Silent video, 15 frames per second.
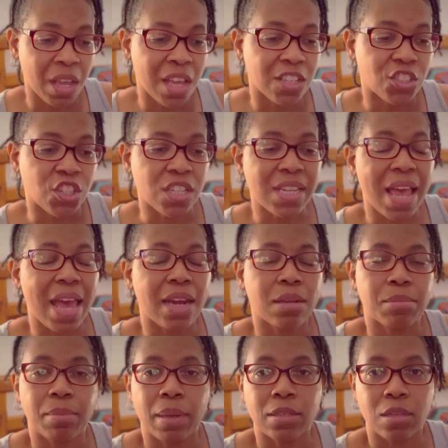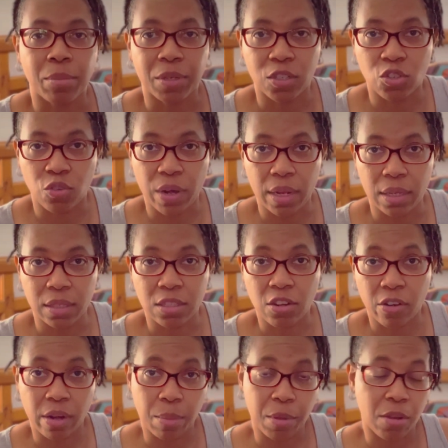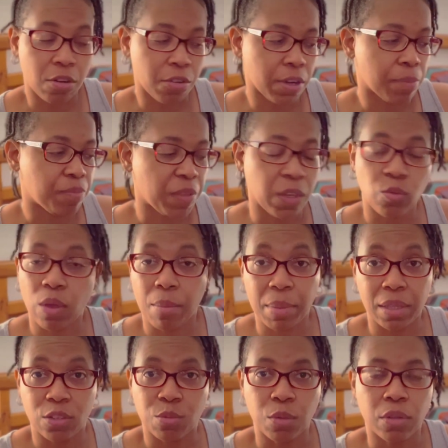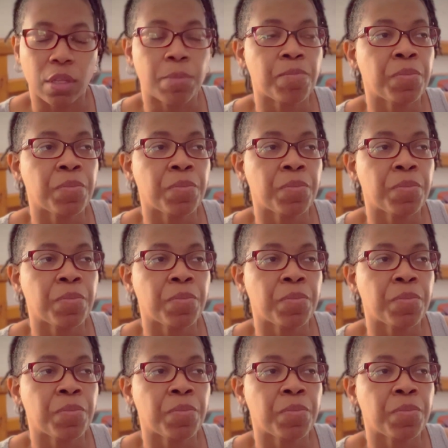just my stomach is growling. Sorry, I'm hungry. That's why I made the smoothie.